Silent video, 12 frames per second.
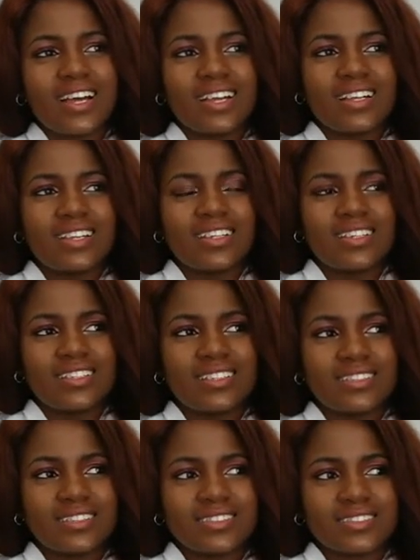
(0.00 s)

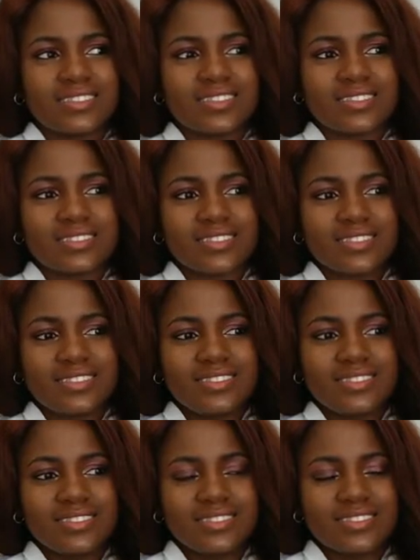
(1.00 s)

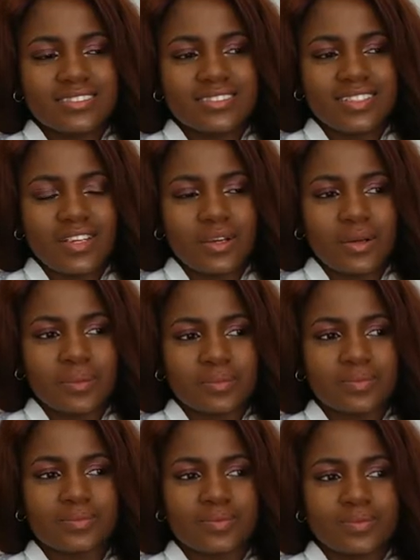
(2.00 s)

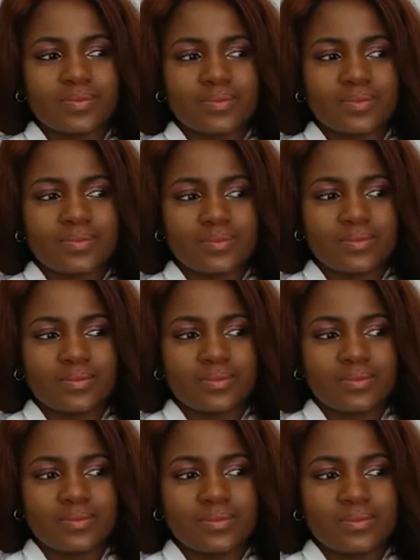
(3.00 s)

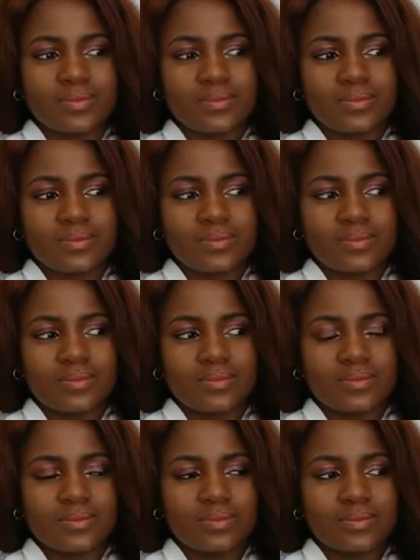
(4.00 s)

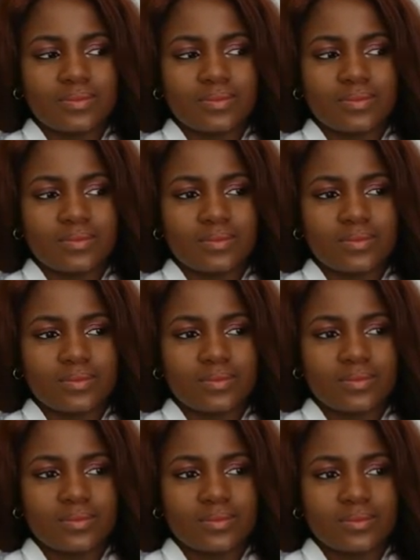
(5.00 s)

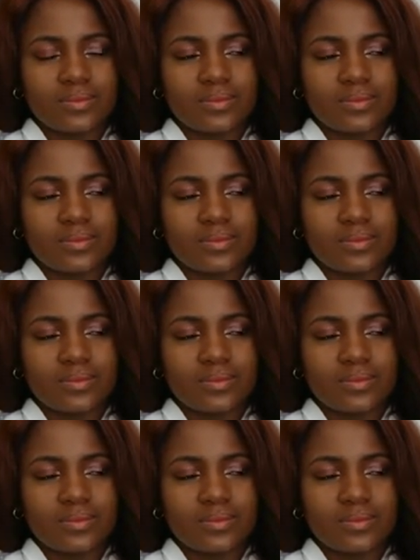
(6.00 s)
This person isn't speaking.